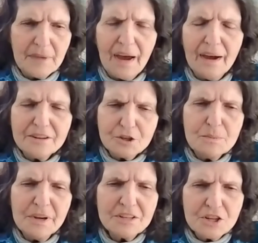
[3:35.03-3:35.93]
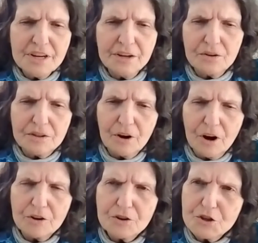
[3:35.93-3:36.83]
I should mention here, there
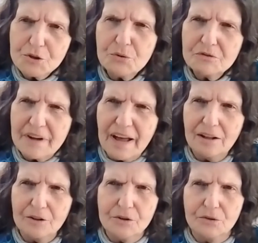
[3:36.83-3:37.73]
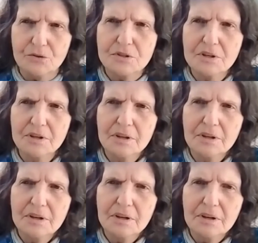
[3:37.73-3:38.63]
are two values
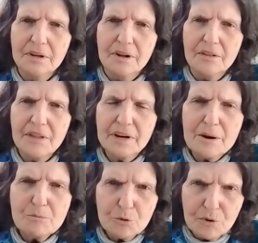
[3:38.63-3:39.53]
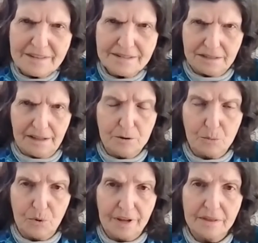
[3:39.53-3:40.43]
that I'm wrestling
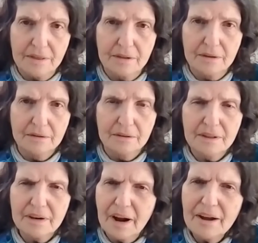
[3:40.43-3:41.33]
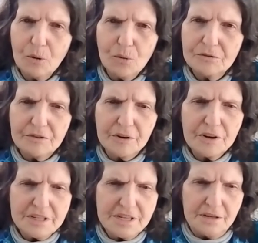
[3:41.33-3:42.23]
with, that I hold
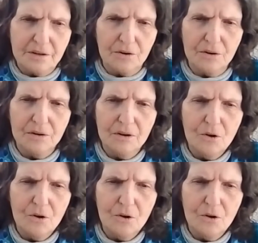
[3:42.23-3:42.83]
very dear.